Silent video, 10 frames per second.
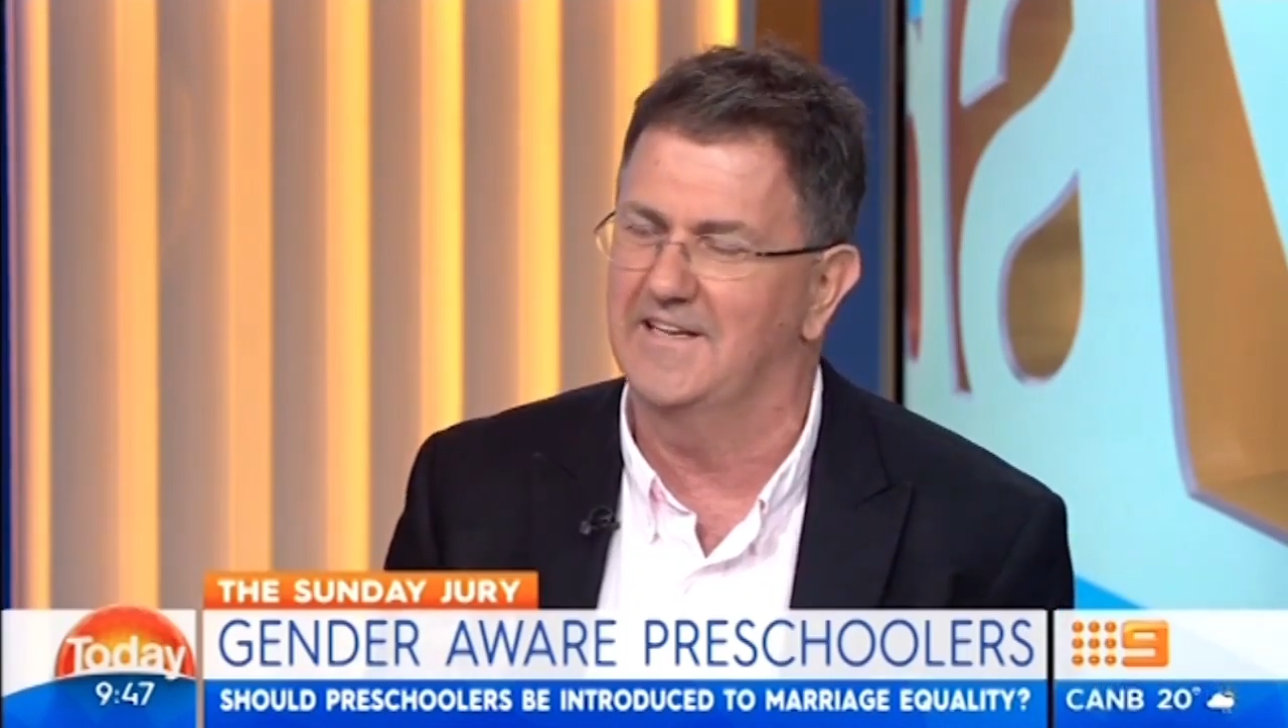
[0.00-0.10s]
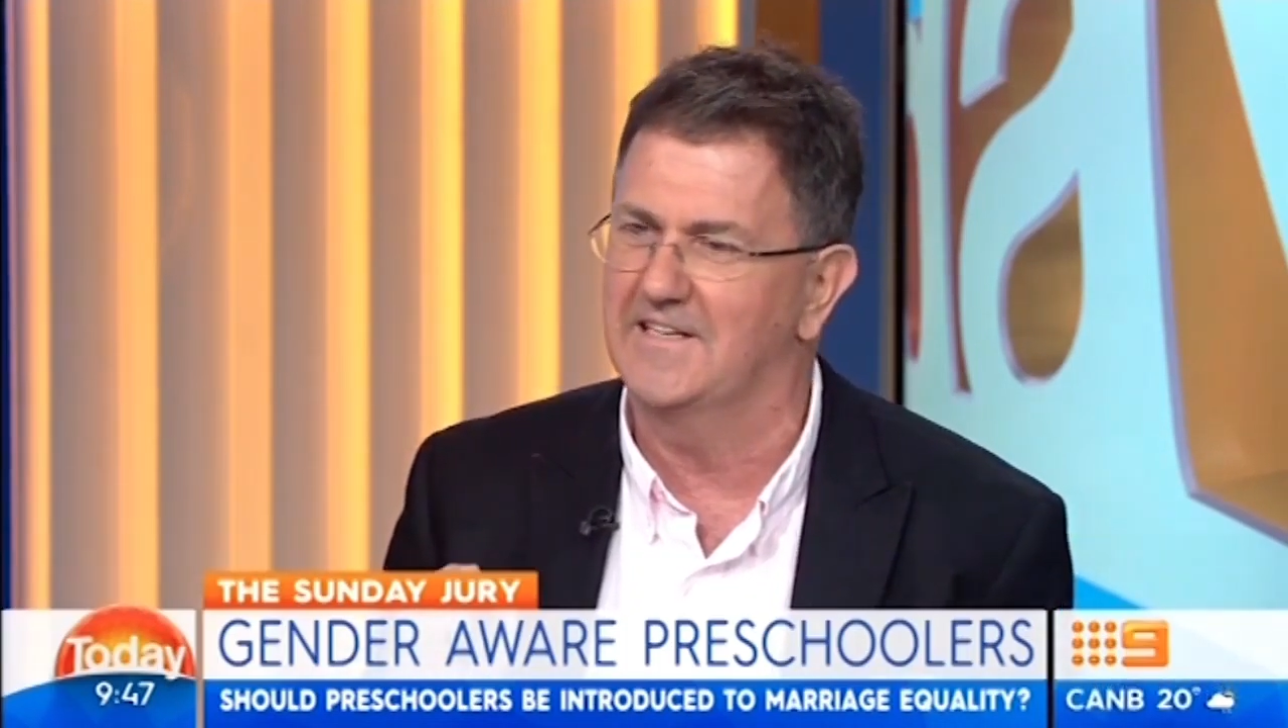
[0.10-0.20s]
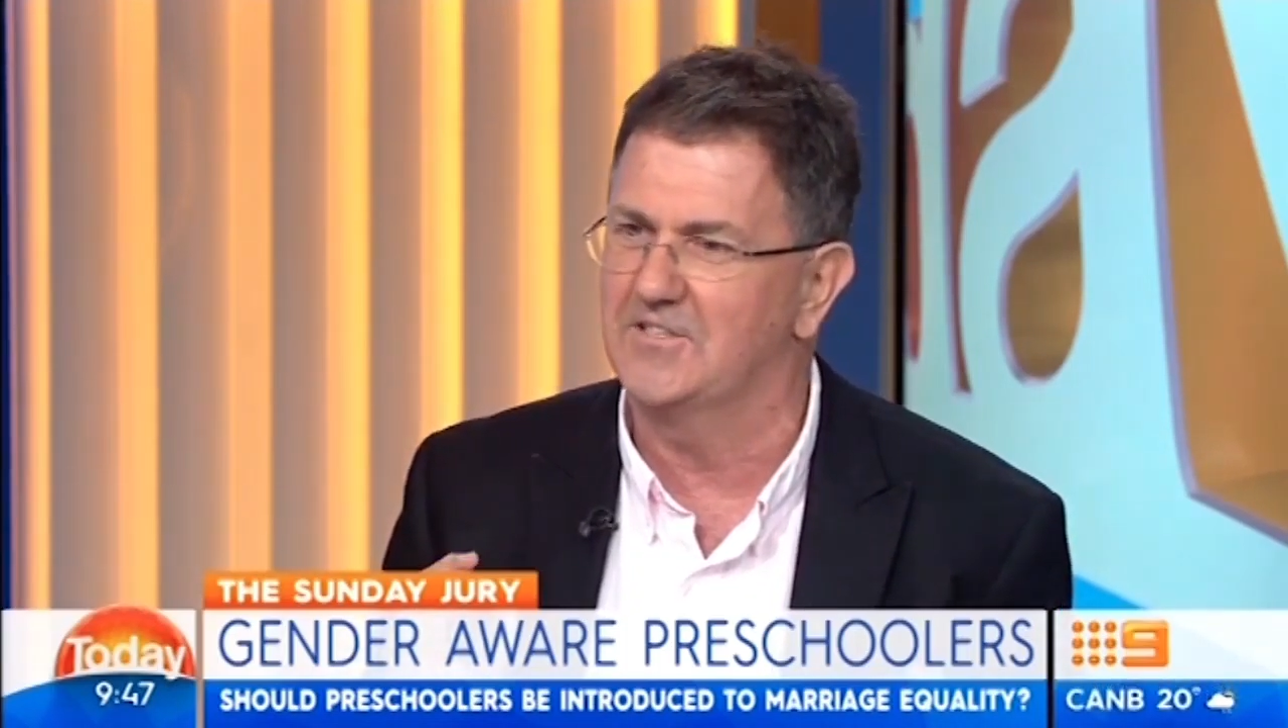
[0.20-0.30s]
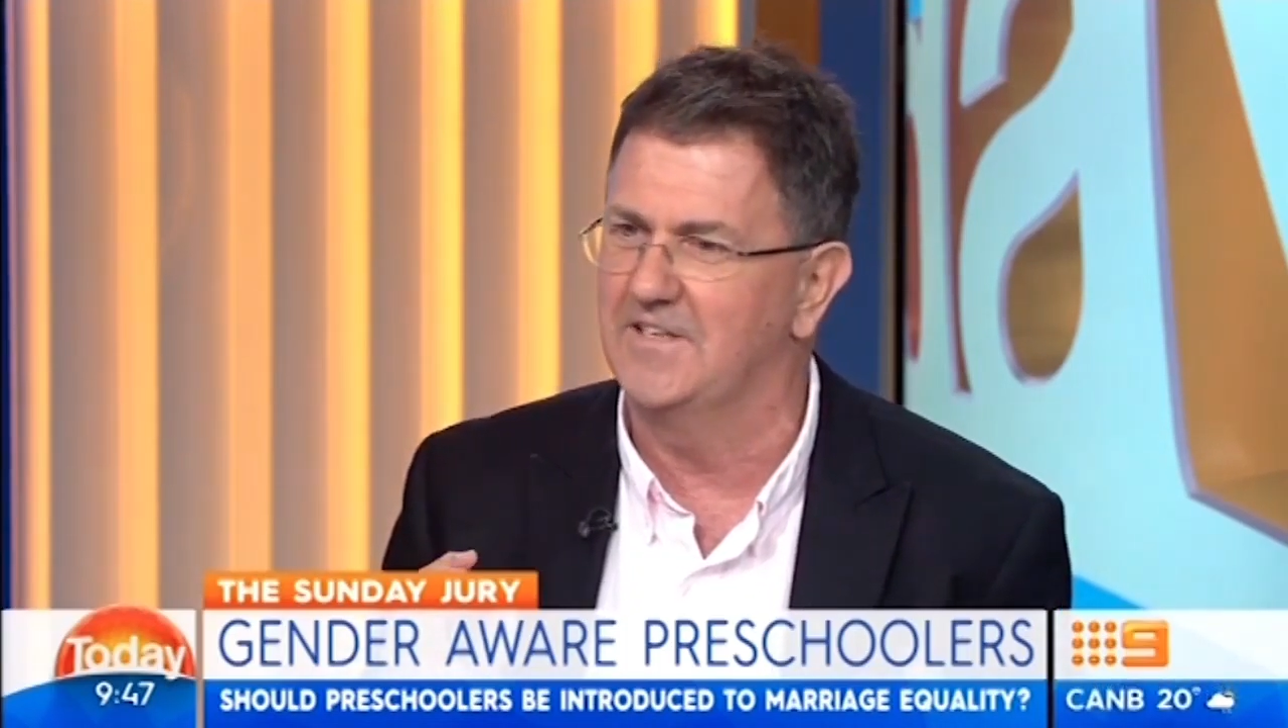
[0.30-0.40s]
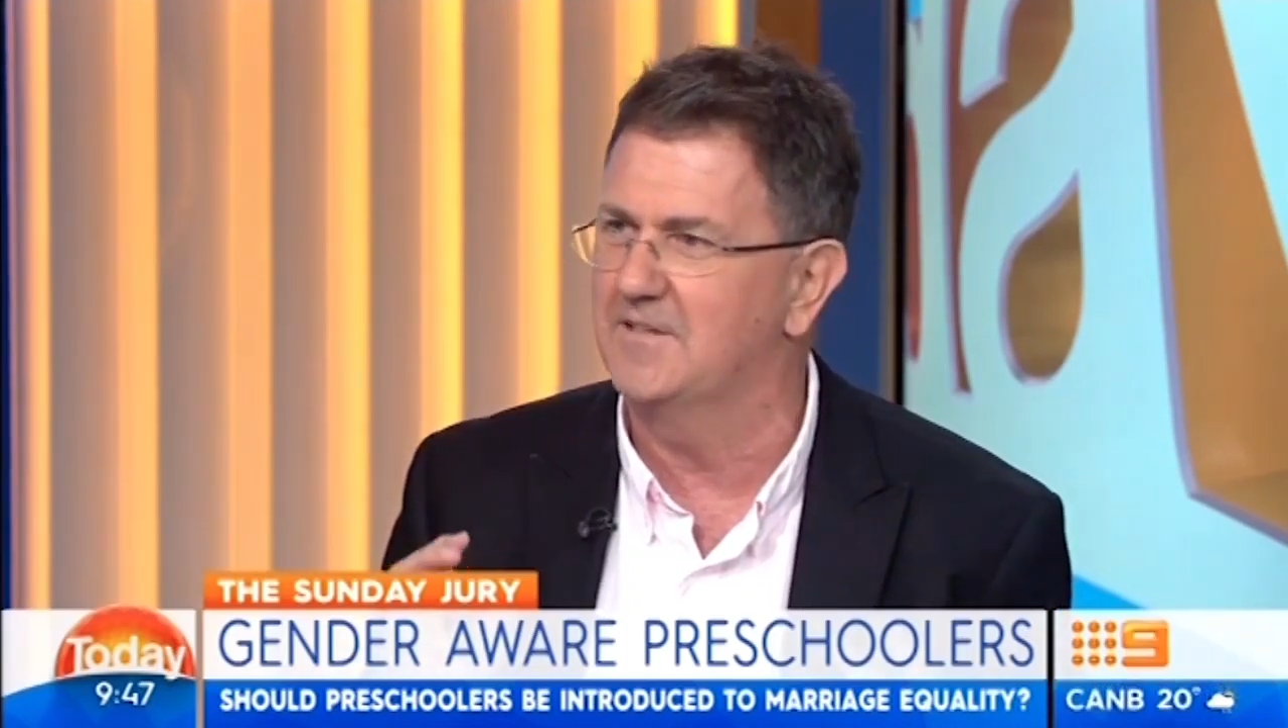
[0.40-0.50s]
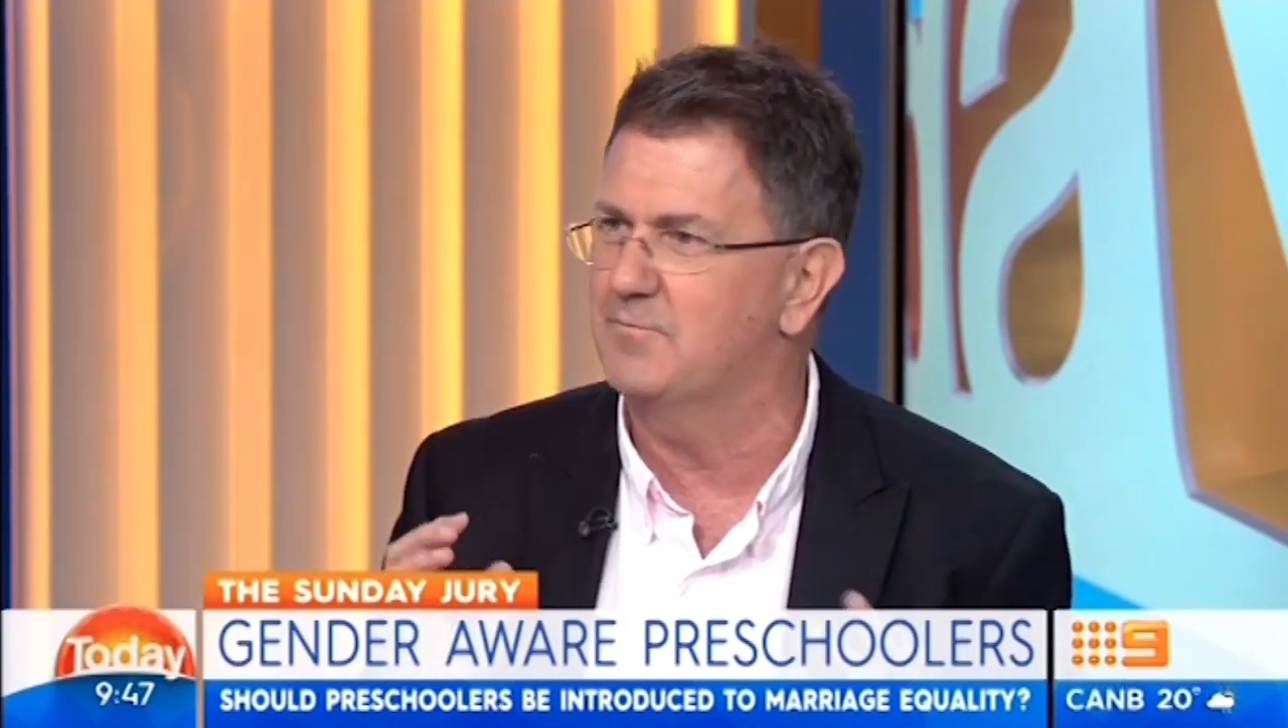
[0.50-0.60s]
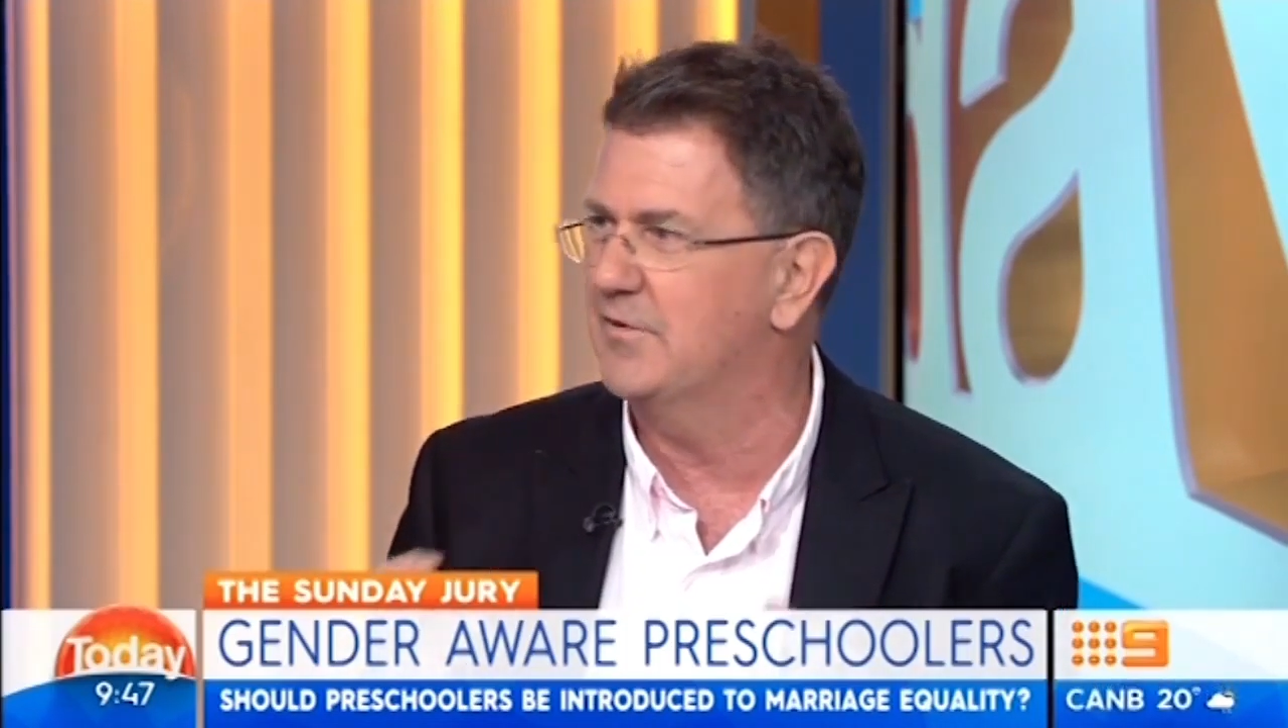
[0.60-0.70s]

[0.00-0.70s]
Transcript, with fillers: actually at